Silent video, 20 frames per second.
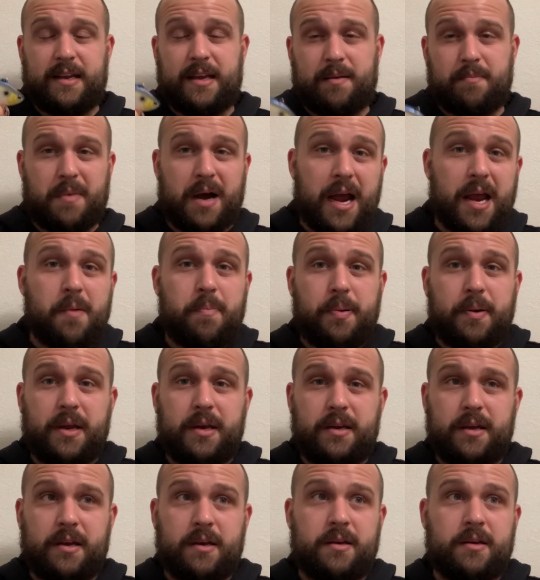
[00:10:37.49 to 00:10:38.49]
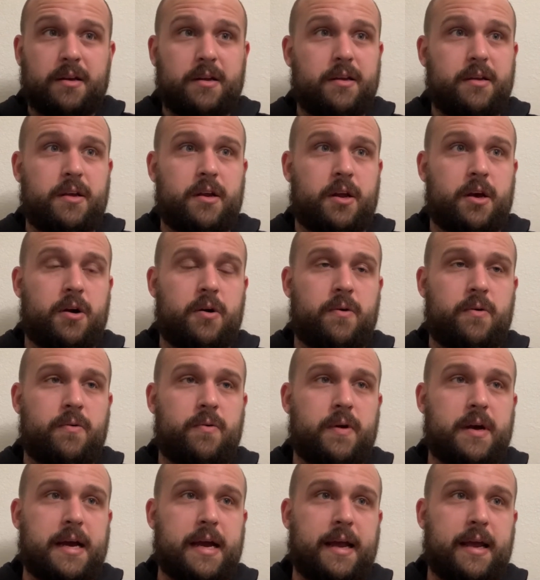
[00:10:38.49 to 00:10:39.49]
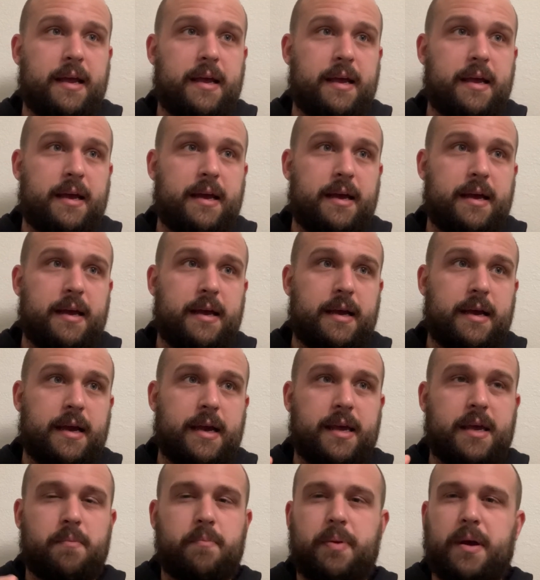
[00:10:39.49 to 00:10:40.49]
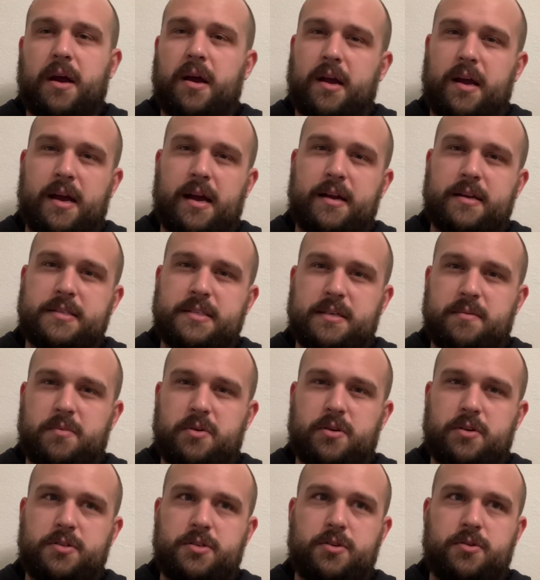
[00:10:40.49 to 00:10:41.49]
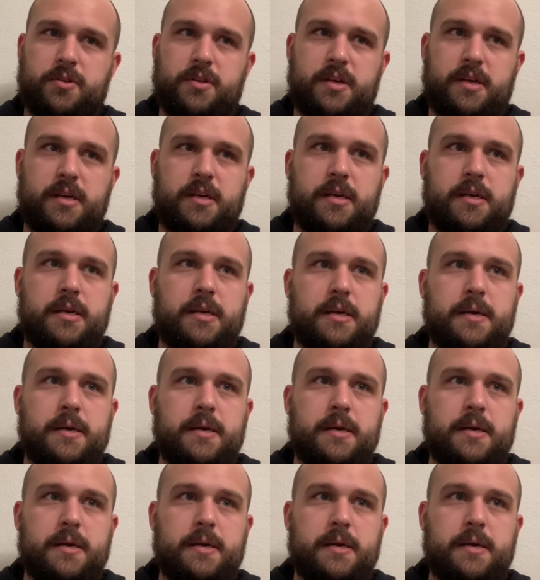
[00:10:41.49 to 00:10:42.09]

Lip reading: In my opinion, you know, I compare it kind of similar to the